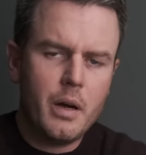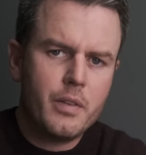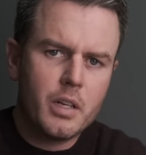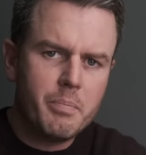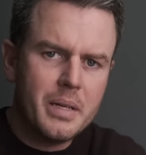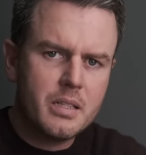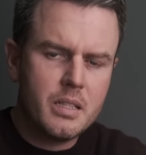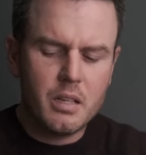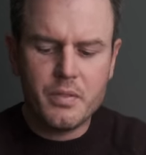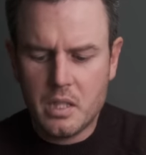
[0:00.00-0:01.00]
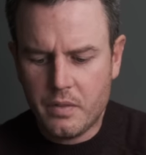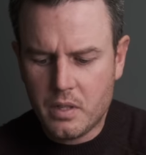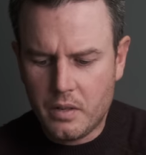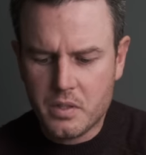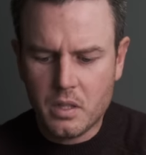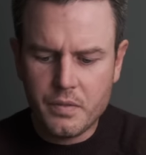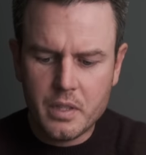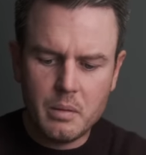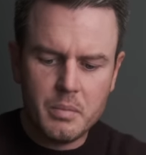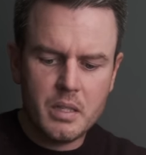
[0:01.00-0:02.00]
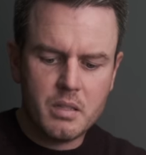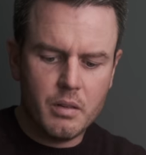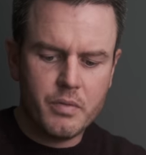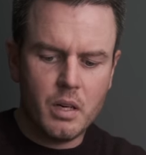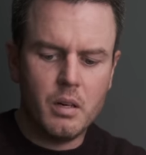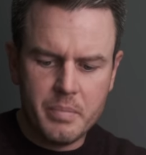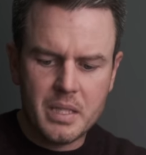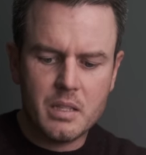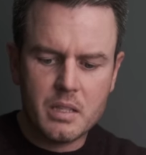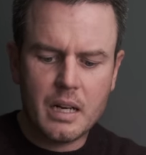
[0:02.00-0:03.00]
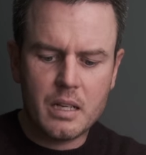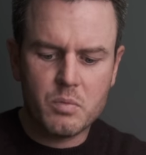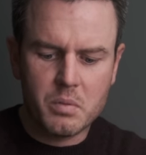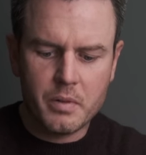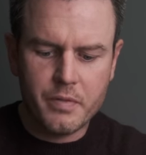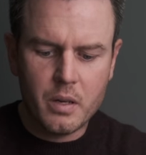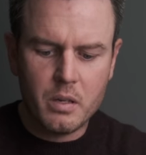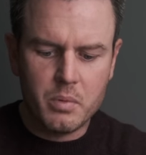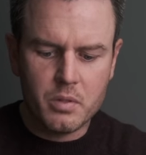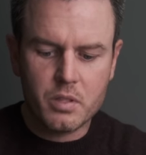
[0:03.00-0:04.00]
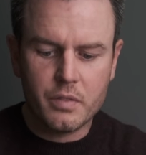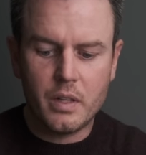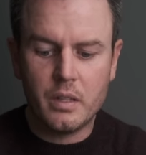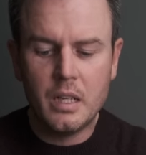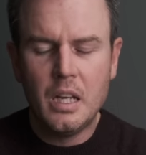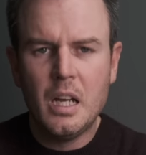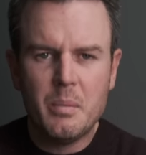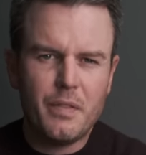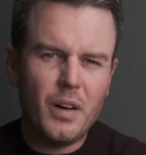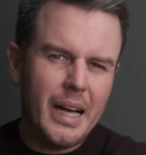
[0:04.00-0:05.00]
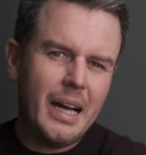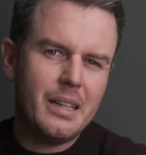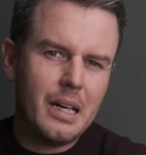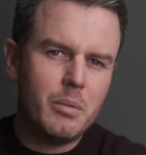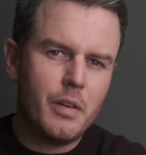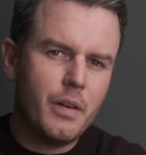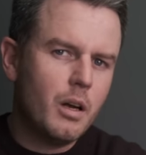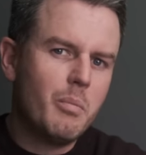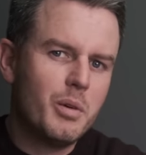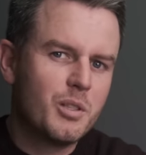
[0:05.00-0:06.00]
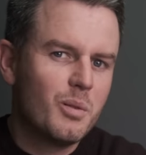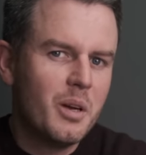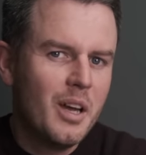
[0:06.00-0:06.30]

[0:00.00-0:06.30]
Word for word: you haven't got a business, obviously I've got a photography company, so I've got business cards with my phone number and stuff on. But if I hand out my phone number to